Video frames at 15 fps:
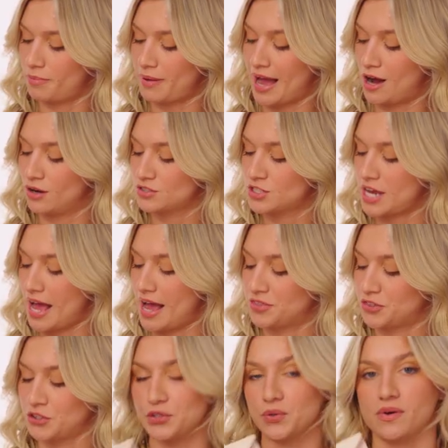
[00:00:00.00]
pouch at
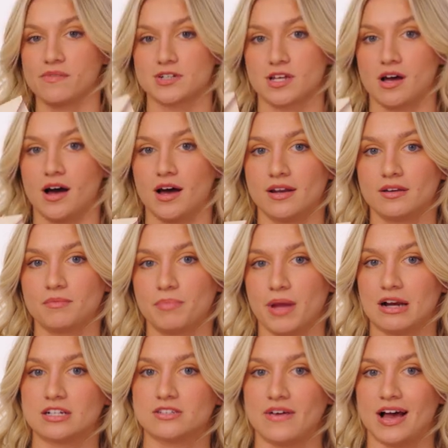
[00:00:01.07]
the Louis Vuitton
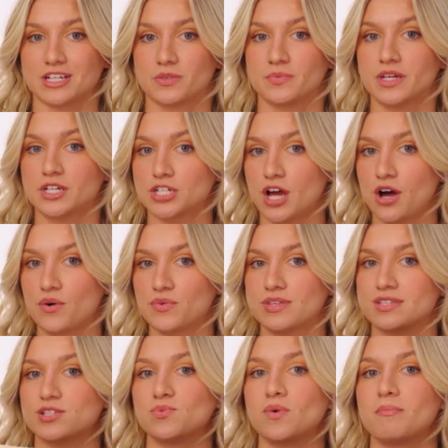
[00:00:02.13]
Paris Fashion Week show.
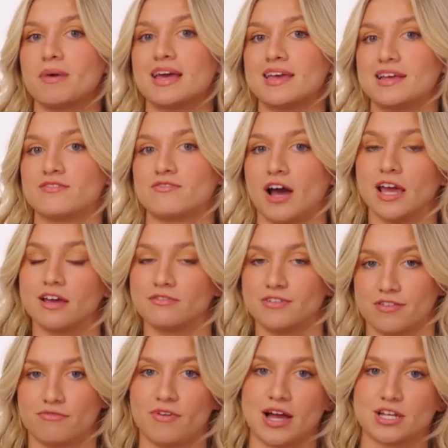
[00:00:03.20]
This is what my invite for
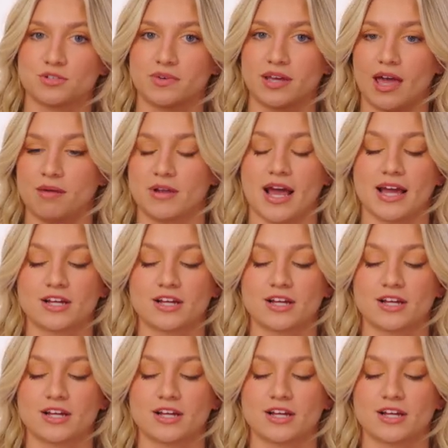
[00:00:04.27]
the Fashion Week came in. I